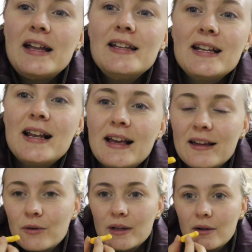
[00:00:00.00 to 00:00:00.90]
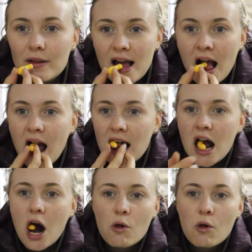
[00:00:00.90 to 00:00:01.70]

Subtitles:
I did like a quick clean